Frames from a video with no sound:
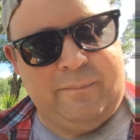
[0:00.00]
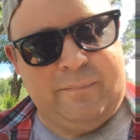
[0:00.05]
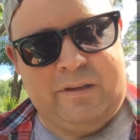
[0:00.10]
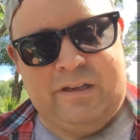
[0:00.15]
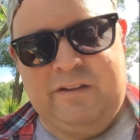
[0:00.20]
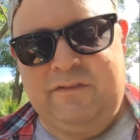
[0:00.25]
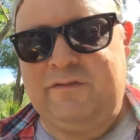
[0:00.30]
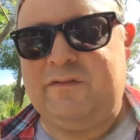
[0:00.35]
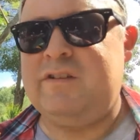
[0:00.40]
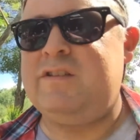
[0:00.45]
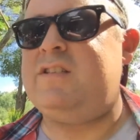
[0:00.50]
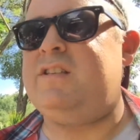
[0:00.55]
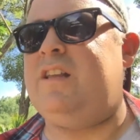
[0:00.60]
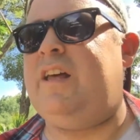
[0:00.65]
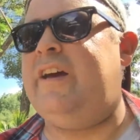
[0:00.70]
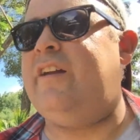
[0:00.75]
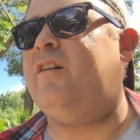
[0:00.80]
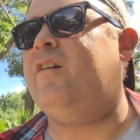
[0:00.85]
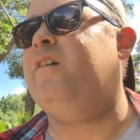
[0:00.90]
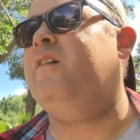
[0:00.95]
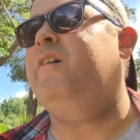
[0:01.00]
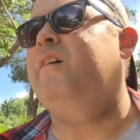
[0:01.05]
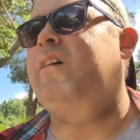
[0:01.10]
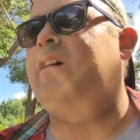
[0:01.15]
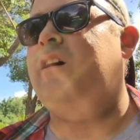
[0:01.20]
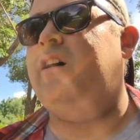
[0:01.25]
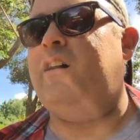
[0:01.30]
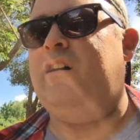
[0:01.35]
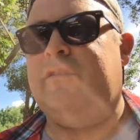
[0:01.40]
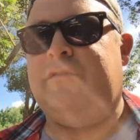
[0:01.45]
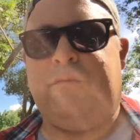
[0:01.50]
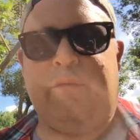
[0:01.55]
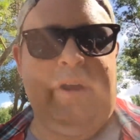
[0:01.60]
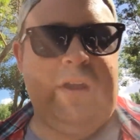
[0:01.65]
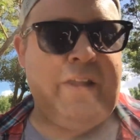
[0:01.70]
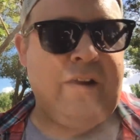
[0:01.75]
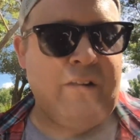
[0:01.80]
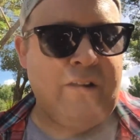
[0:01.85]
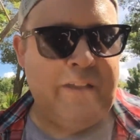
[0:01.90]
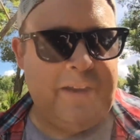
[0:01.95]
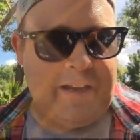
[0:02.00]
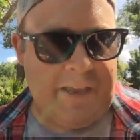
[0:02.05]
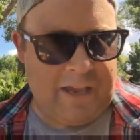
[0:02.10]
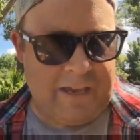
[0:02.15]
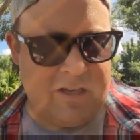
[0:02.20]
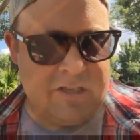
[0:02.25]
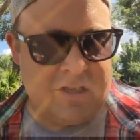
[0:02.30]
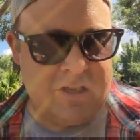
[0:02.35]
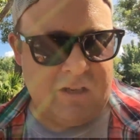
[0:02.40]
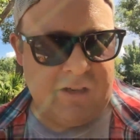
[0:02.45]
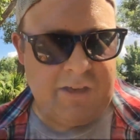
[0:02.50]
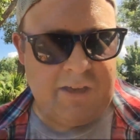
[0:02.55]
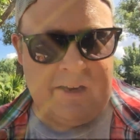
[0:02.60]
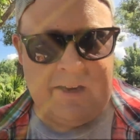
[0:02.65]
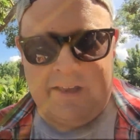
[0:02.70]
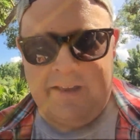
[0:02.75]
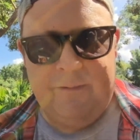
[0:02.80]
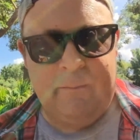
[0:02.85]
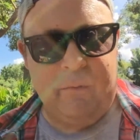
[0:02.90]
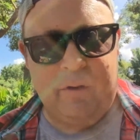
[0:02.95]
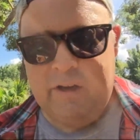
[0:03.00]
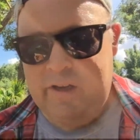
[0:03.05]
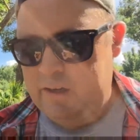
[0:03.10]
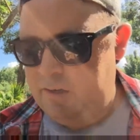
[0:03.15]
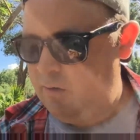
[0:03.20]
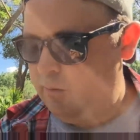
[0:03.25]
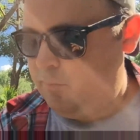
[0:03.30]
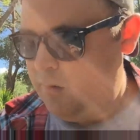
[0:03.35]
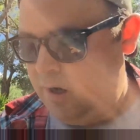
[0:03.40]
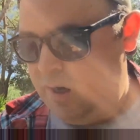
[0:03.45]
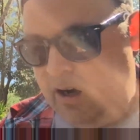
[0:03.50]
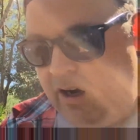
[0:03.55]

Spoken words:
beef slider from right here in Asia in Animal Kingdom.